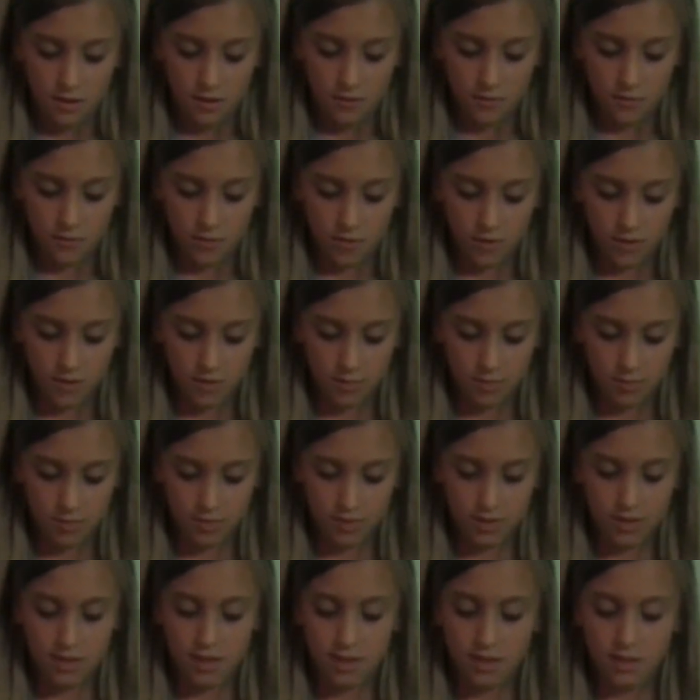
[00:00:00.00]
for the
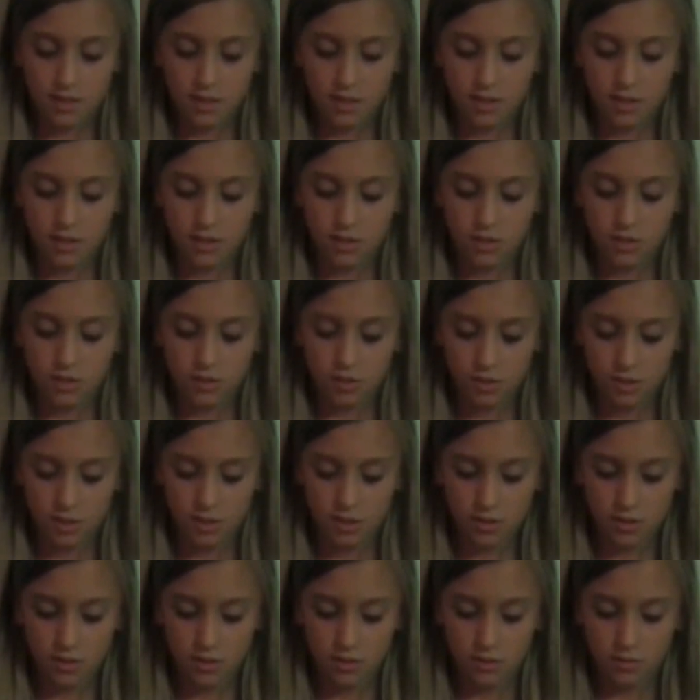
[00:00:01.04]
princess's
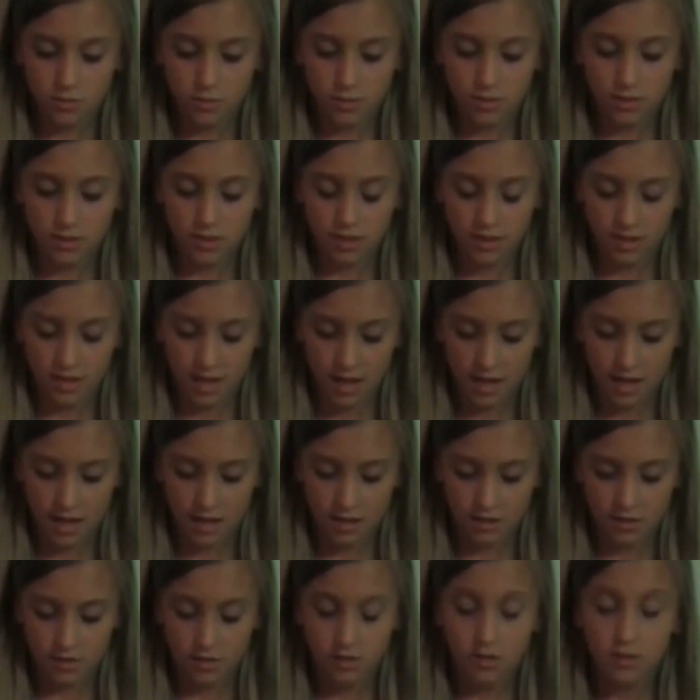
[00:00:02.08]
tryst with the
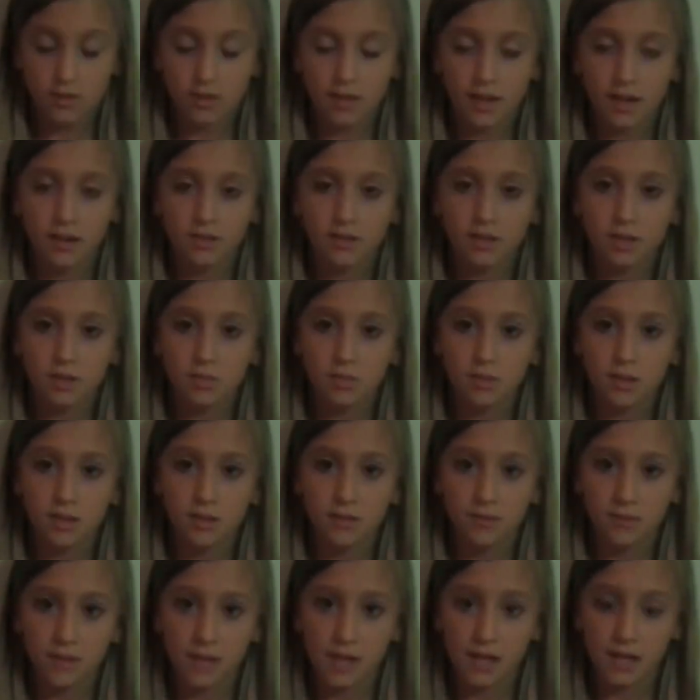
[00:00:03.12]
knight turned out to be a
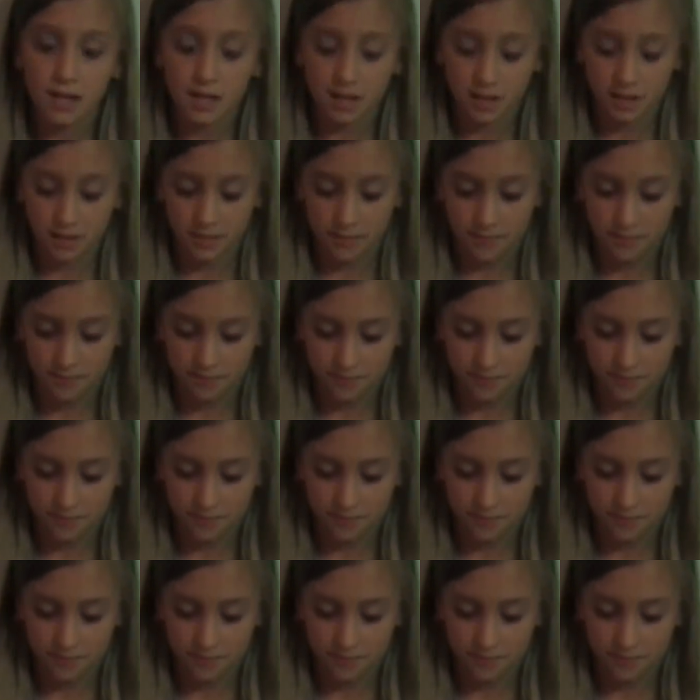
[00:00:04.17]
fling.